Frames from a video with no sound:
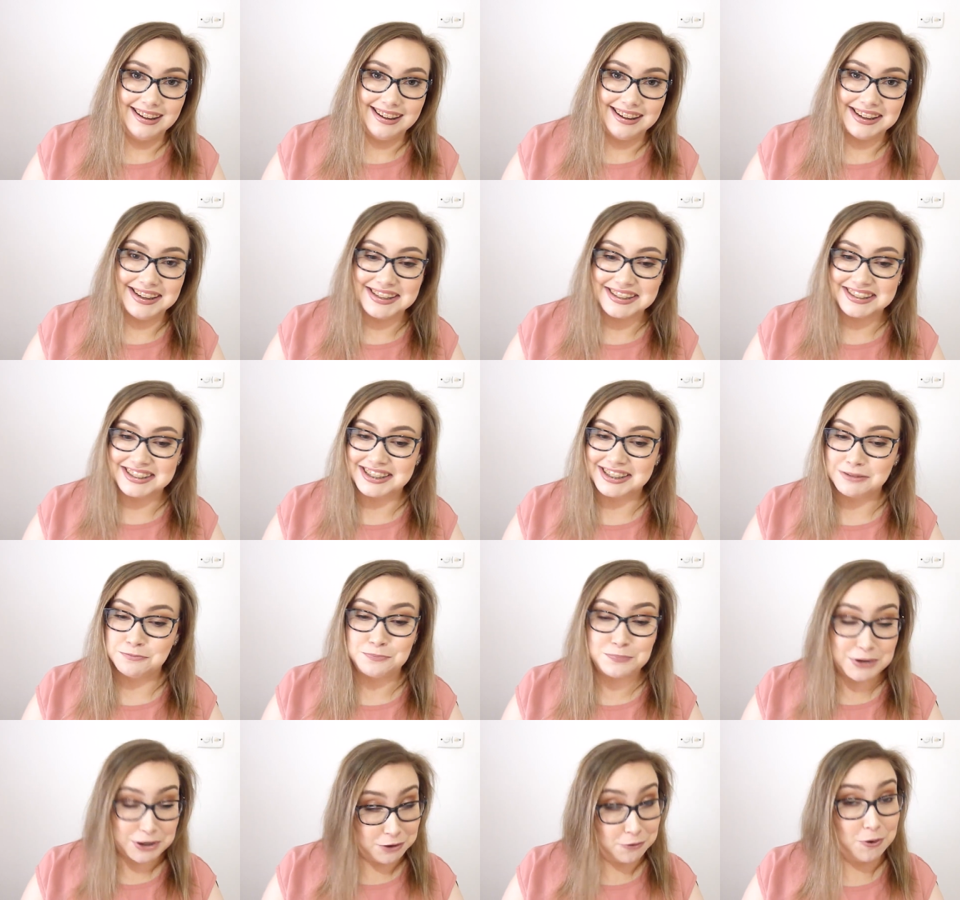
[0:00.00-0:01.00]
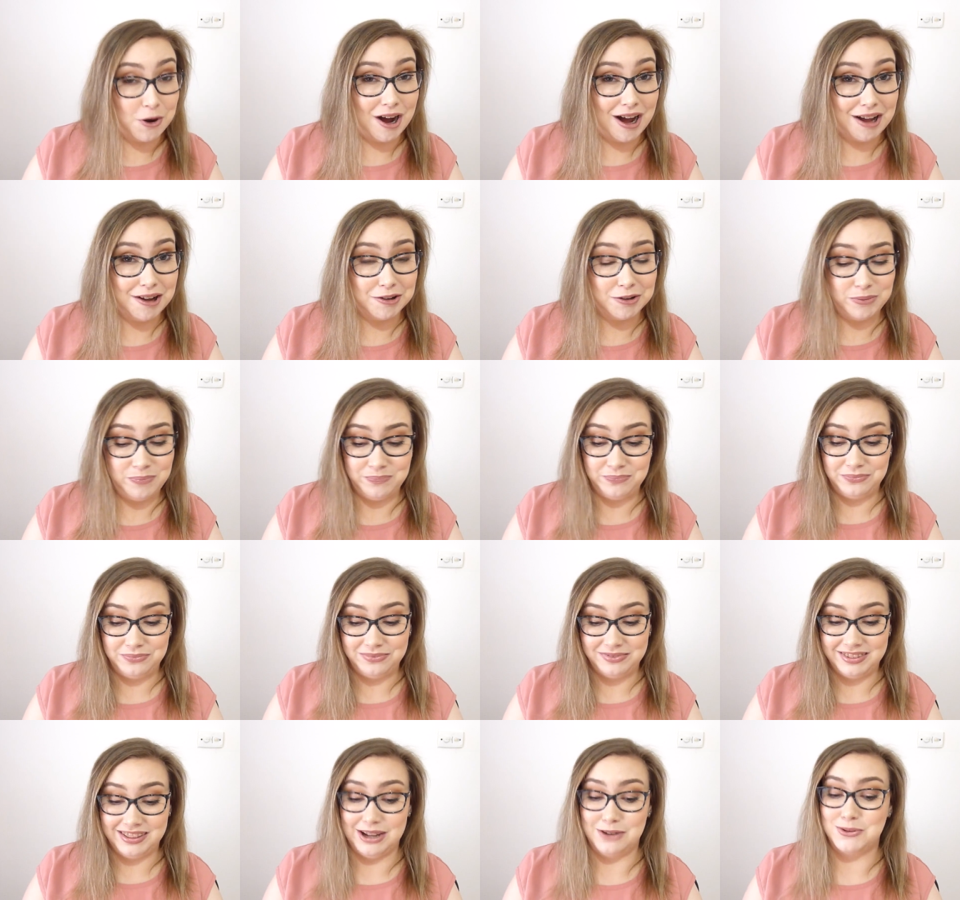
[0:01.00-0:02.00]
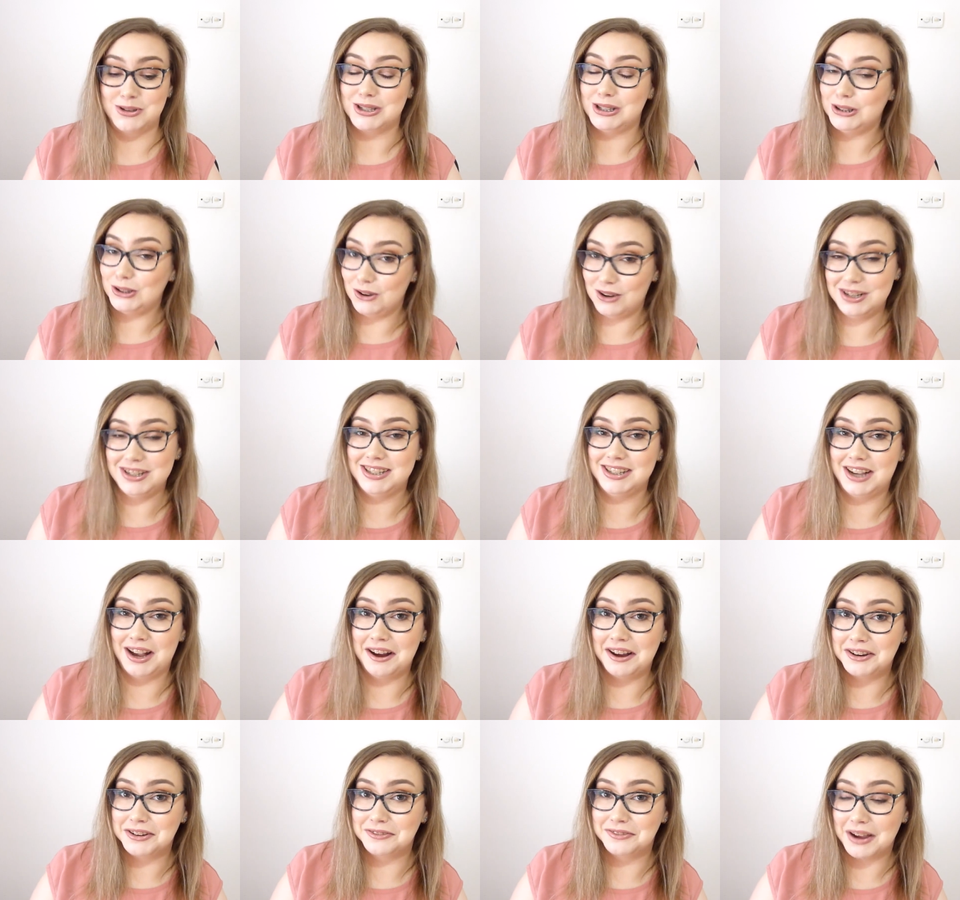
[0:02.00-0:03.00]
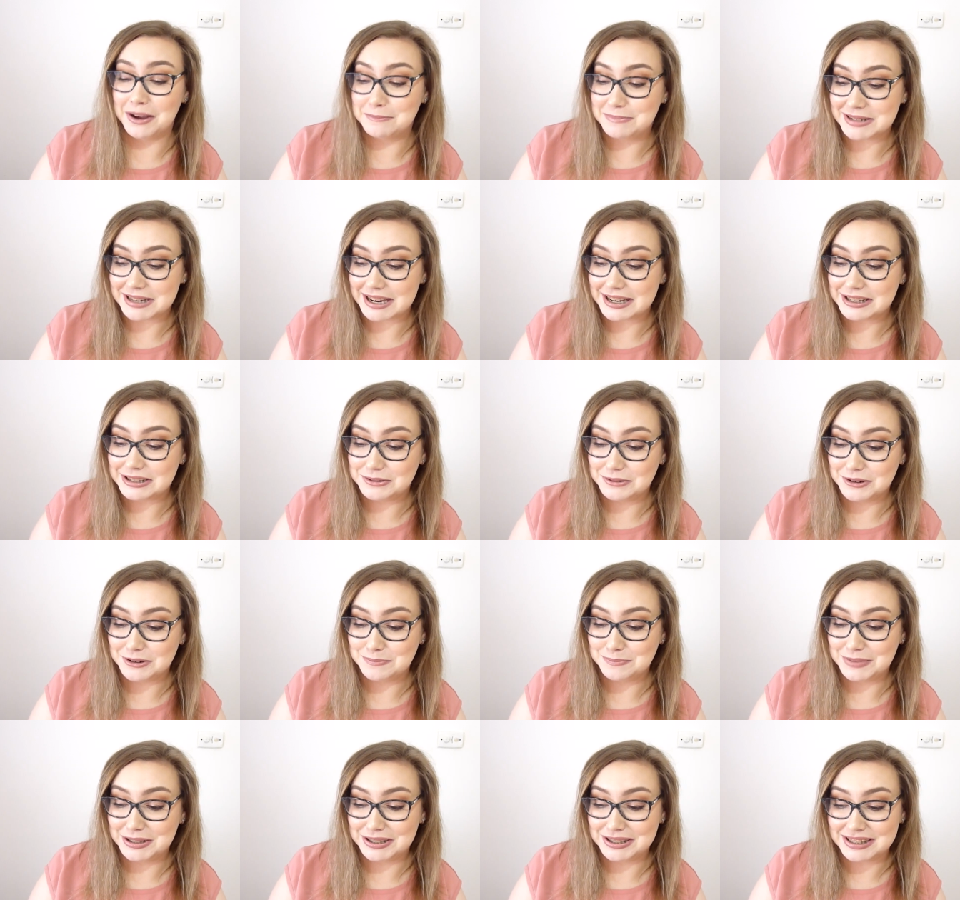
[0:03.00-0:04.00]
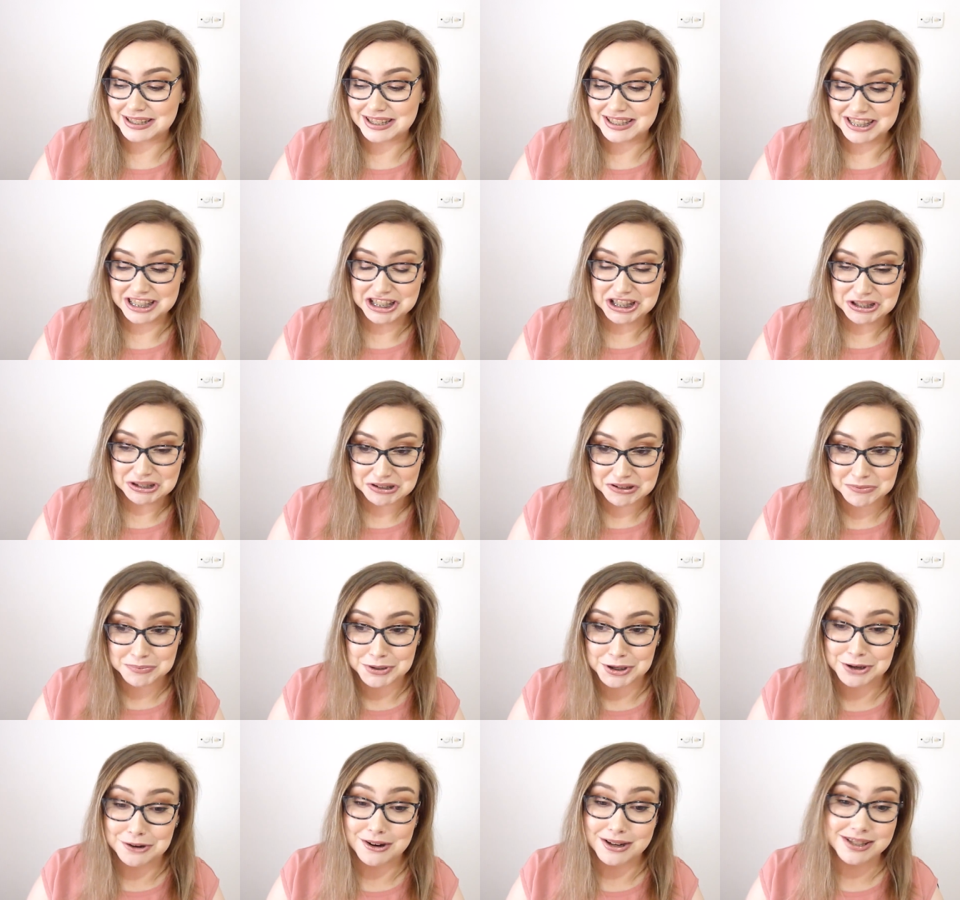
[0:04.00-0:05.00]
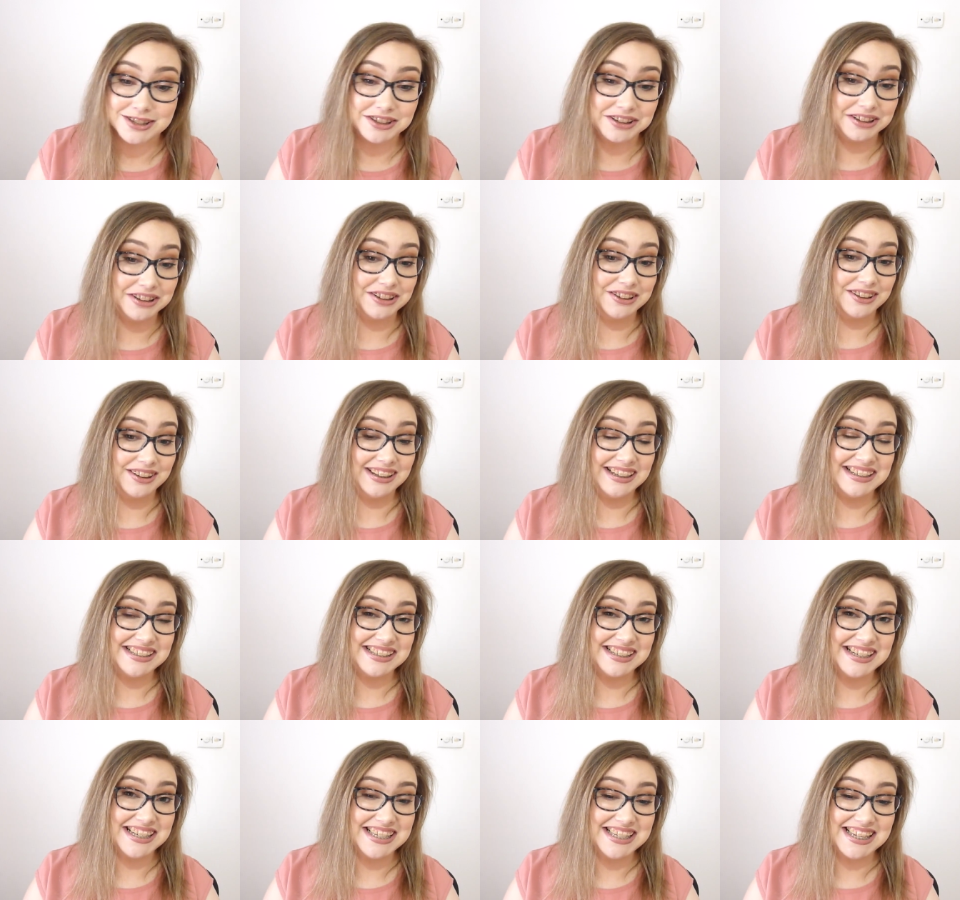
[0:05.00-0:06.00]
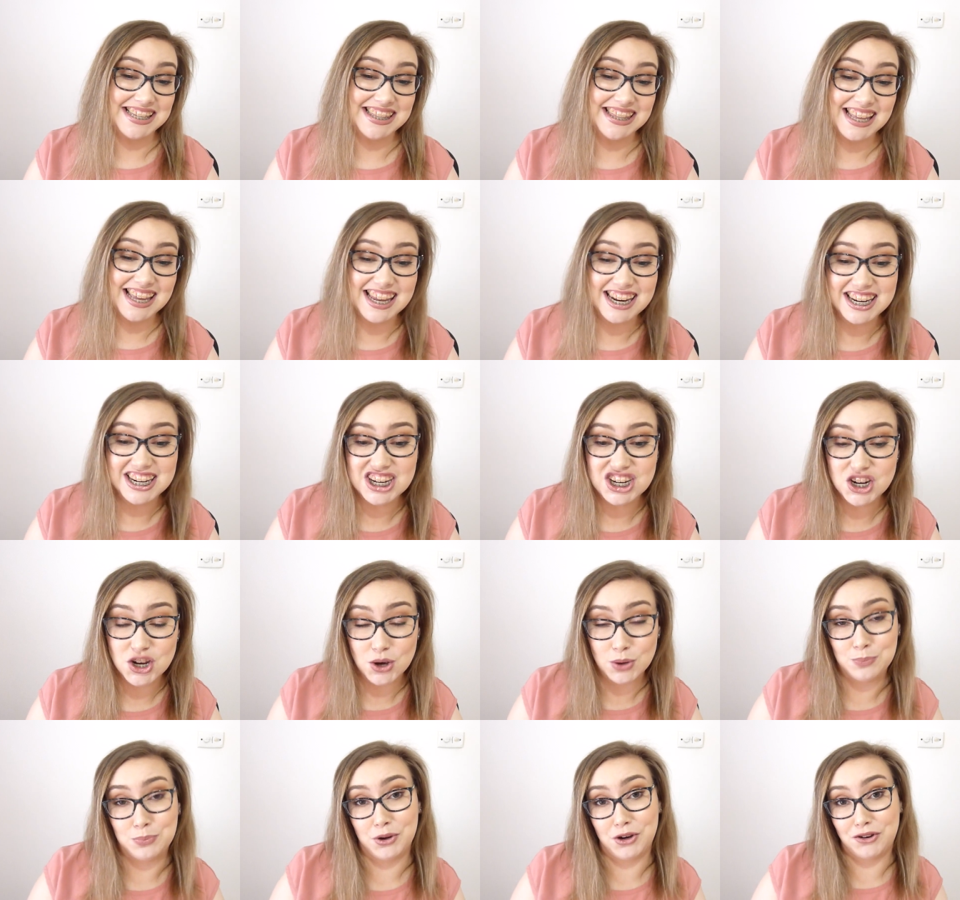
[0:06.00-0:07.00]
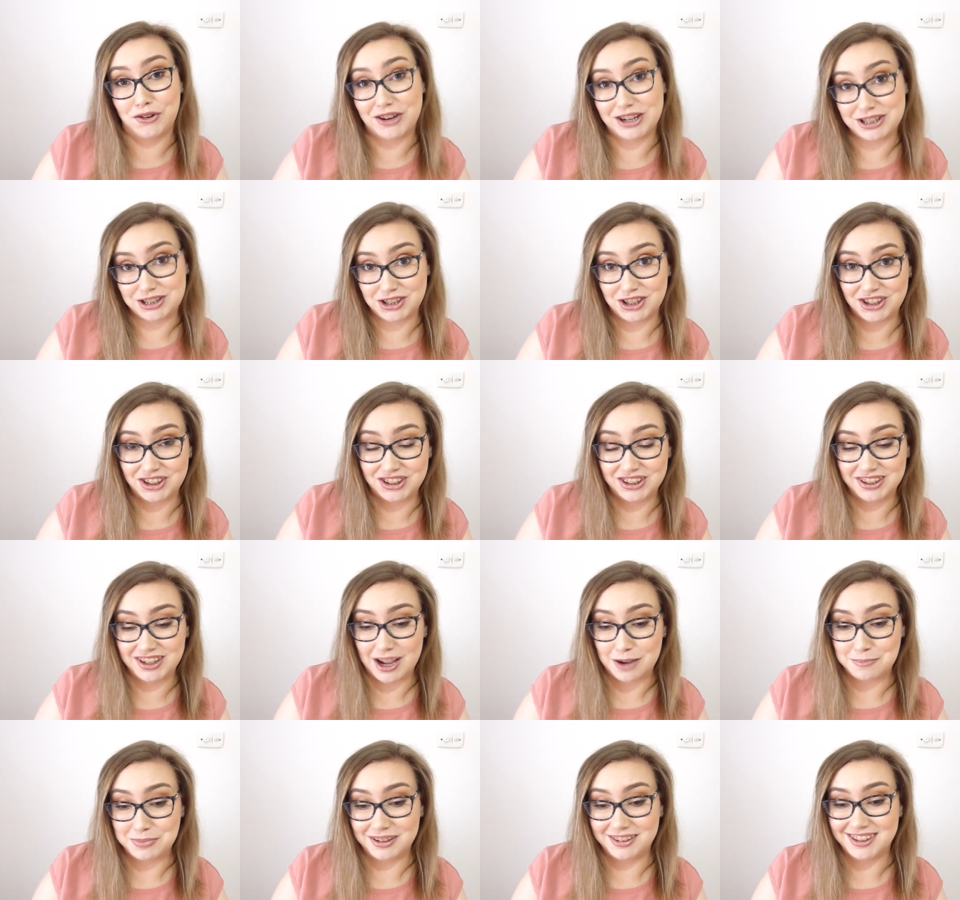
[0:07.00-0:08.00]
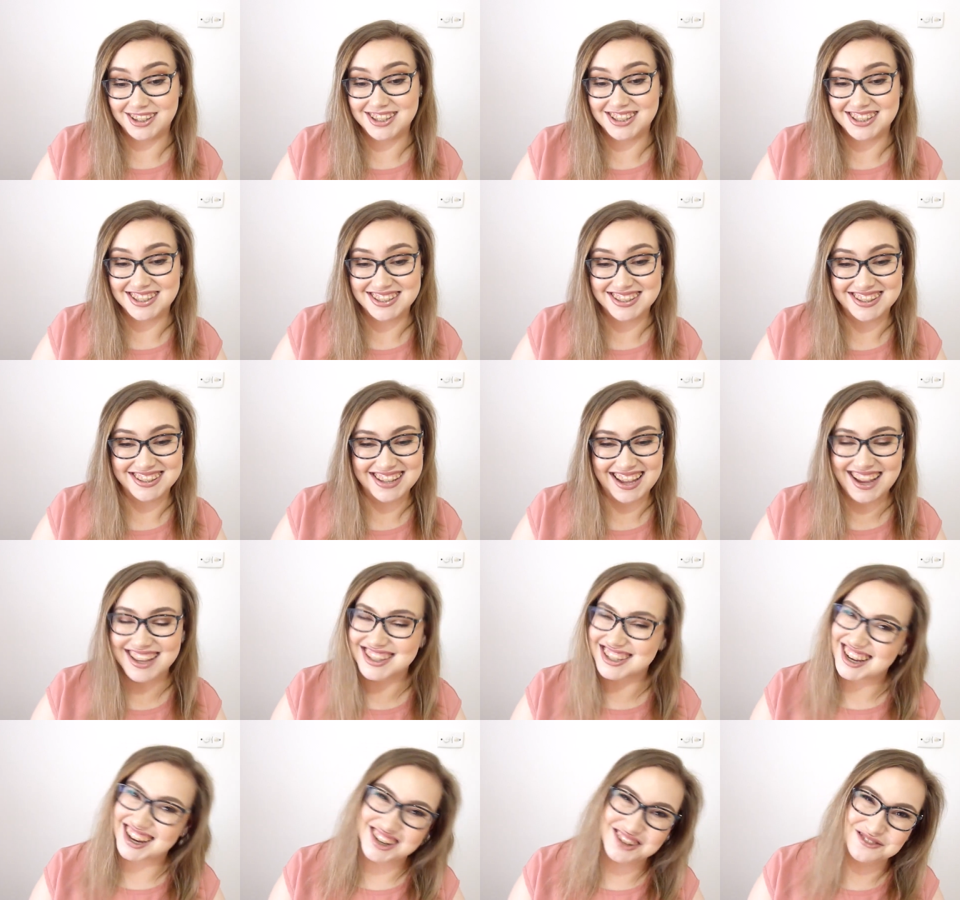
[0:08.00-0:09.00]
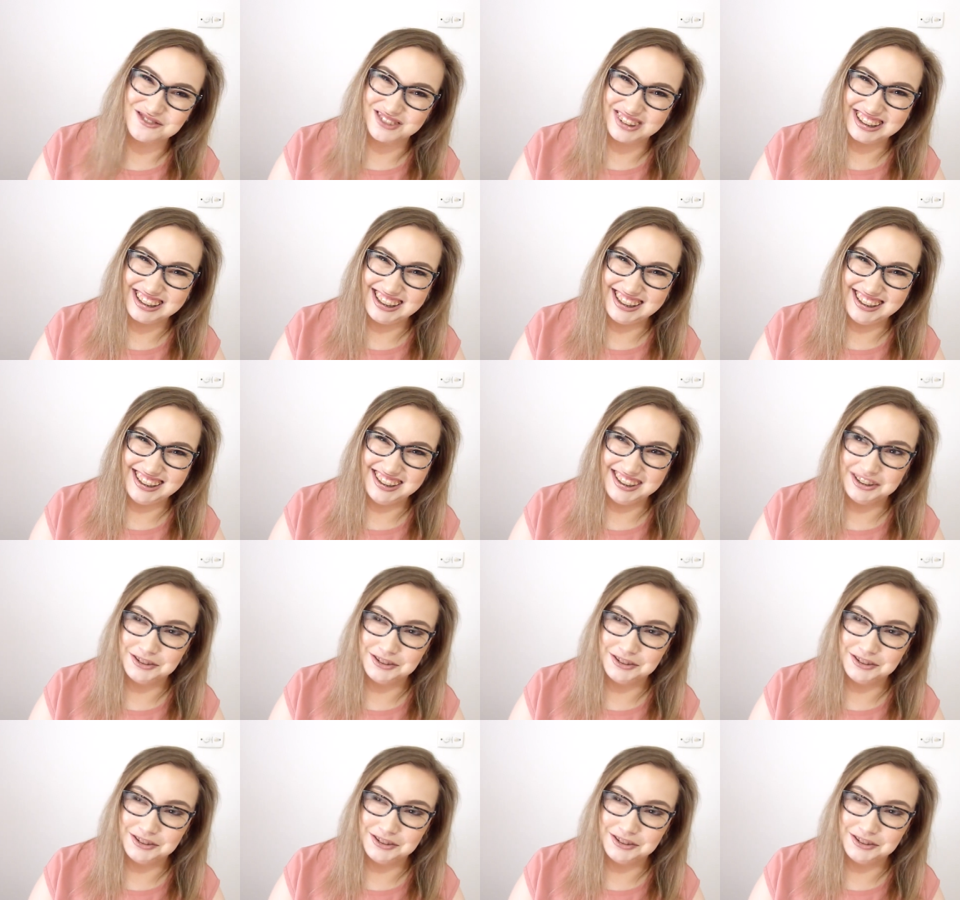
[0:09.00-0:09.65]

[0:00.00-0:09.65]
it's been a while. There was a lot to kind of update you on because there's a lot of progress on a lot of these things and then no progress on a couple of these things, and that's kind of really,